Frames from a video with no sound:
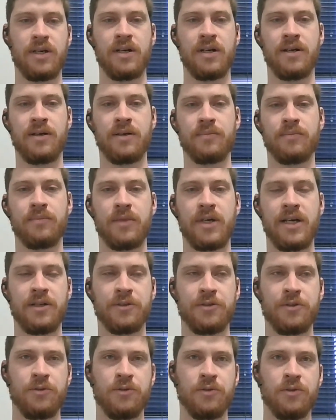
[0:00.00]
I
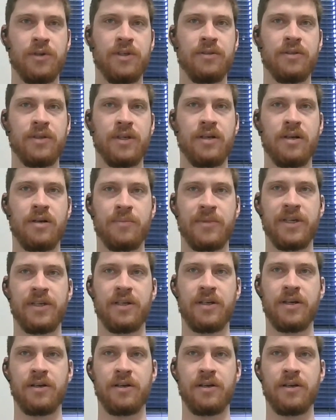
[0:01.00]
actually joined. I got my